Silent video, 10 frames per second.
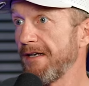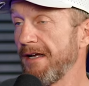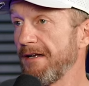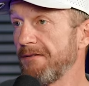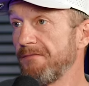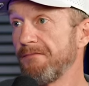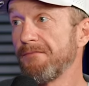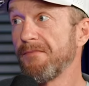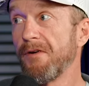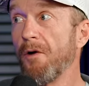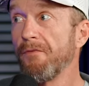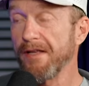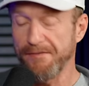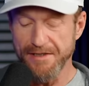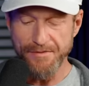and
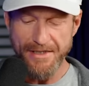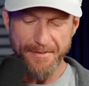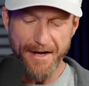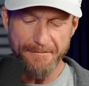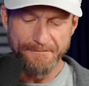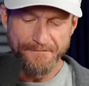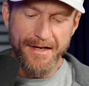hopefully even sweet spot.